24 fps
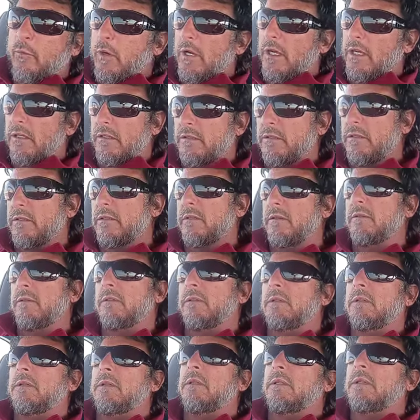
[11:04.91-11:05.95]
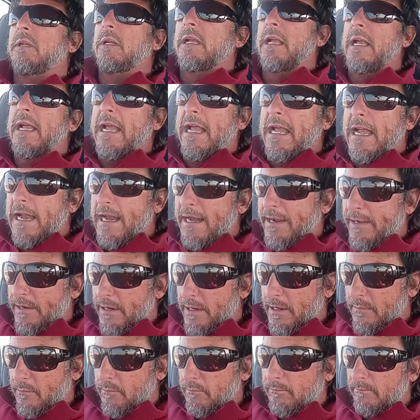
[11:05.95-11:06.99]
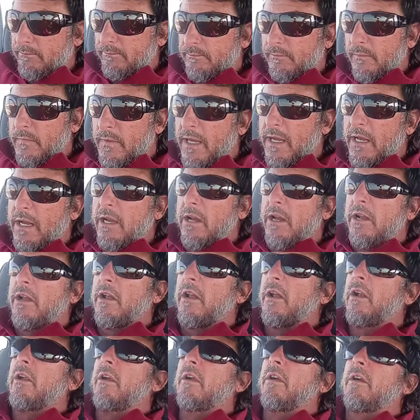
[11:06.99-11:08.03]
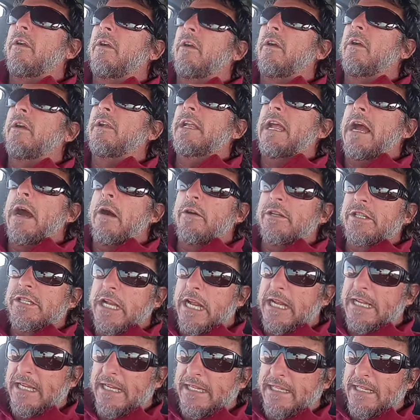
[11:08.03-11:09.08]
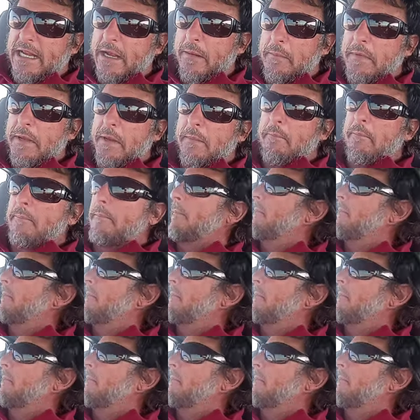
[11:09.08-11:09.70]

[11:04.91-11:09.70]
wills. And um, Yahweh Shai didn't come to